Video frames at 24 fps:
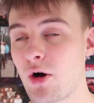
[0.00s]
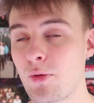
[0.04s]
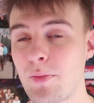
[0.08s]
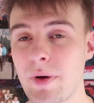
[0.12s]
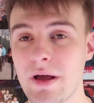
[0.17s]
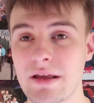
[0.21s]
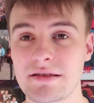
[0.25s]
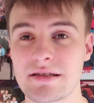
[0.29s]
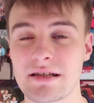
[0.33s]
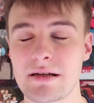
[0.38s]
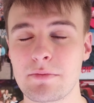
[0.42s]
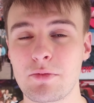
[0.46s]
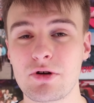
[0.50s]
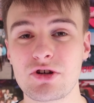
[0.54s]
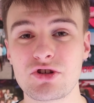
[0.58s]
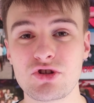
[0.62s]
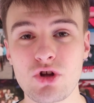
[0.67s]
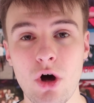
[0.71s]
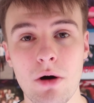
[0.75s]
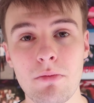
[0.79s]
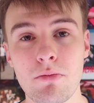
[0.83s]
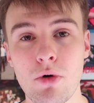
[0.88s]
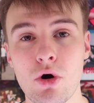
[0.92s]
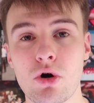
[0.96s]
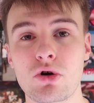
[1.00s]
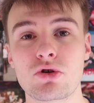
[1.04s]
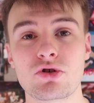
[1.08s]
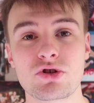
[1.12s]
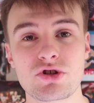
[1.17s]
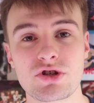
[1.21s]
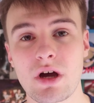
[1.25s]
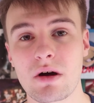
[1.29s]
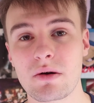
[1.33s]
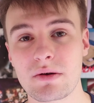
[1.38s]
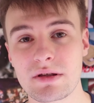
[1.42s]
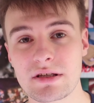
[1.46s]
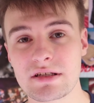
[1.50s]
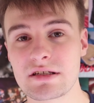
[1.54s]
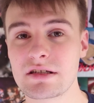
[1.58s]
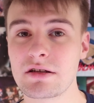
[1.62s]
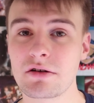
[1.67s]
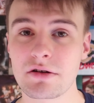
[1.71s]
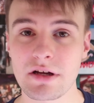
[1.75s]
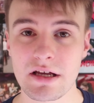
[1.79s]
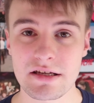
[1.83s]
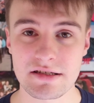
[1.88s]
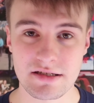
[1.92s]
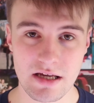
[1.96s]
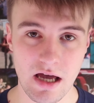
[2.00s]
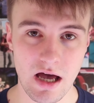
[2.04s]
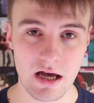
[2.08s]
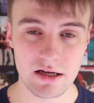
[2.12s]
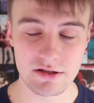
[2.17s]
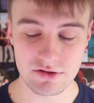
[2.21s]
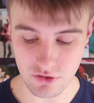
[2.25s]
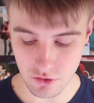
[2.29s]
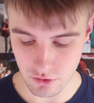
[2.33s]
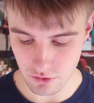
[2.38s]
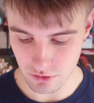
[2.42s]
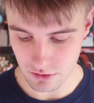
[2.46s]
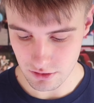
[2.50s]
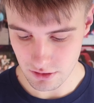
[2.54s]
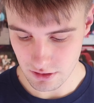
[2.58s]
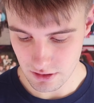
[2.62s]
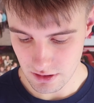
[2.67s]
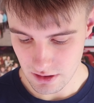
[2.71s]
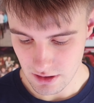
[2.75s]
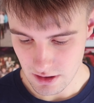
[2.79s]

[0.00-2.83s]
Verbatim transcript: pens in it. But it's not much, so it still gets a high score.